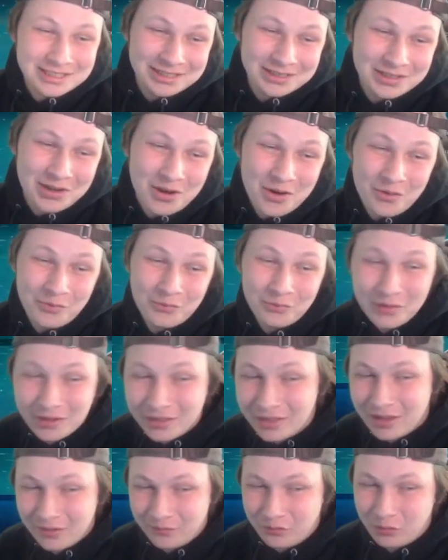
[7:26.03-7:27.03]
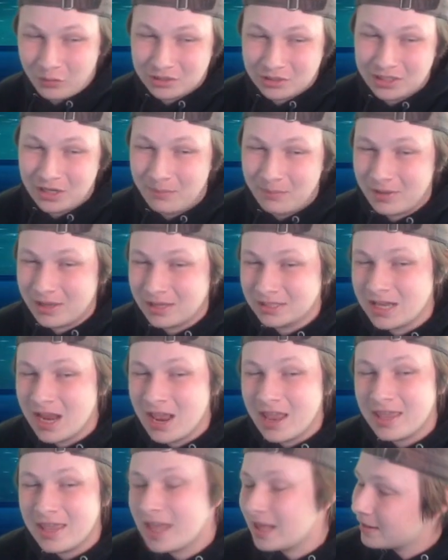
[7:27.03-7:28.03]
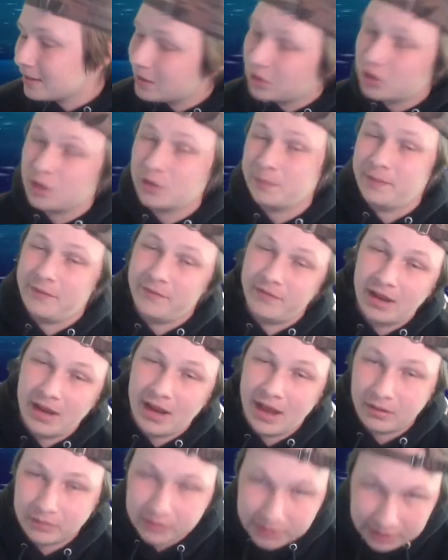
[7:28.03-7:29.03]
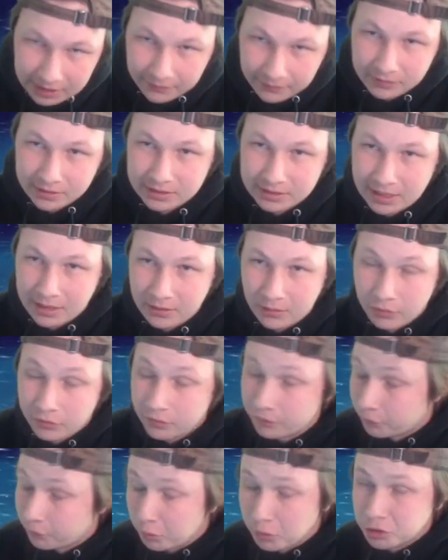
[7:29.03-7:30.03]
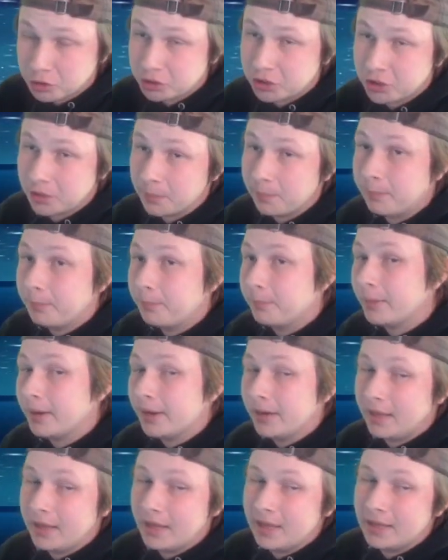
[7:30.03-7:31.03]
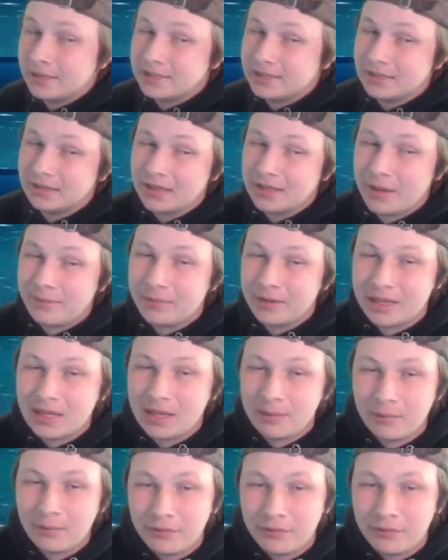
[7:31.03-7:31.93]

is Really unfortunate because, yes, he could have pivoted out, saved his Tangrowth for sure, but it didn't allow me to keep